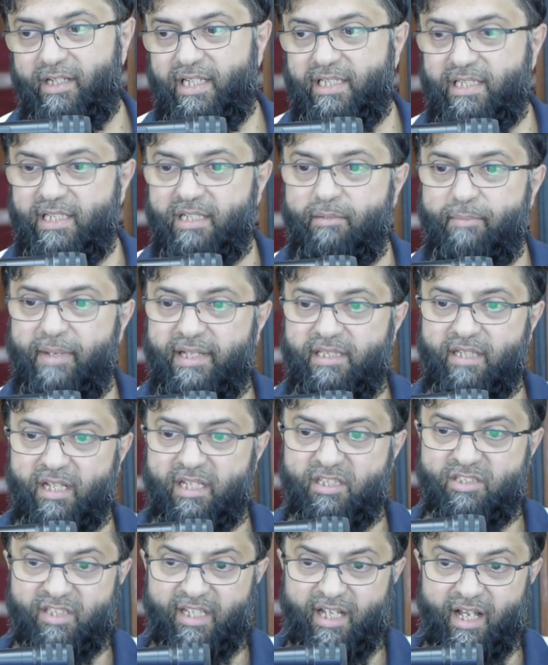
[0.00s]
He didn't make
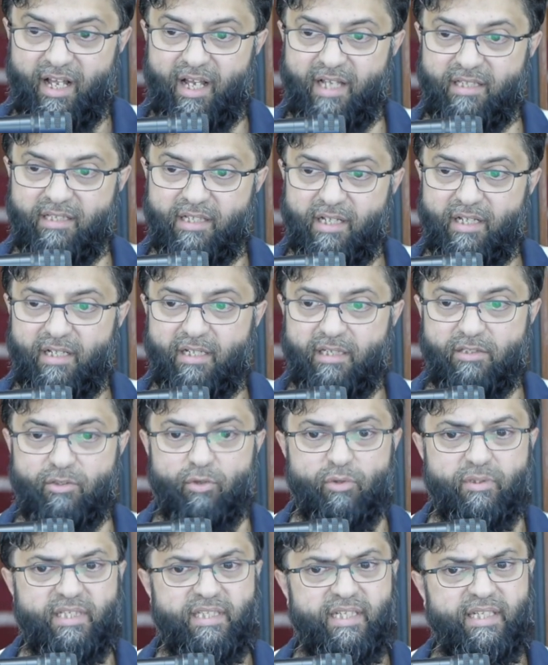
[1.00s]
the ijtihad,
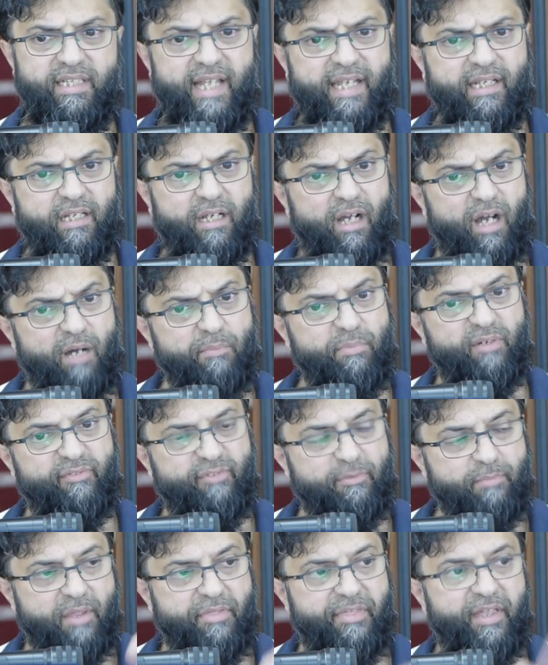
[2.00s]
nor did he take a khabar
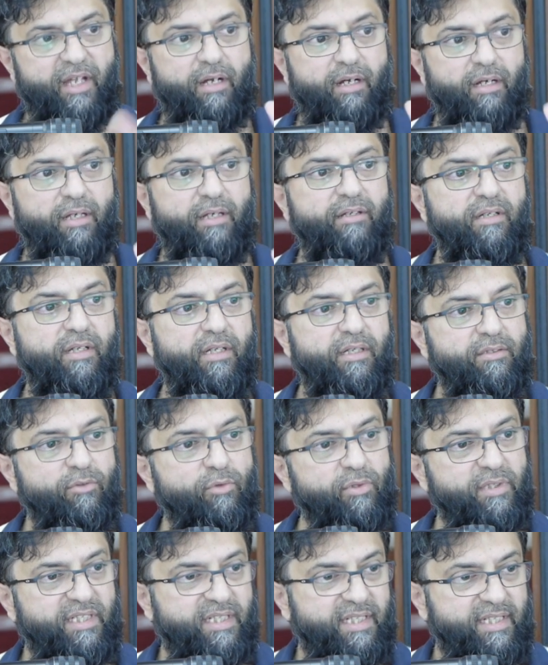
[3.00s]
from a thiqah,
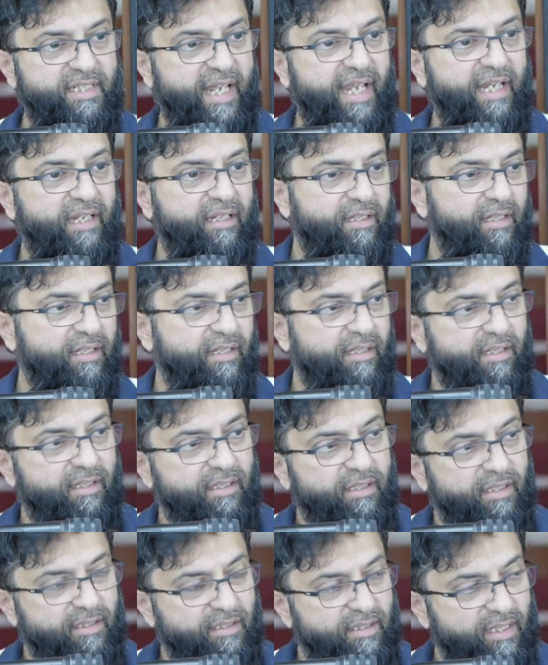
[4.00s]
nor did he take
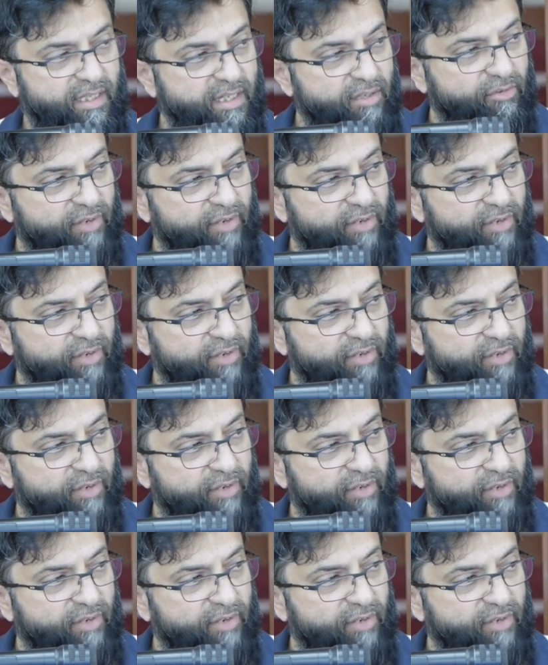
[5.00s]
the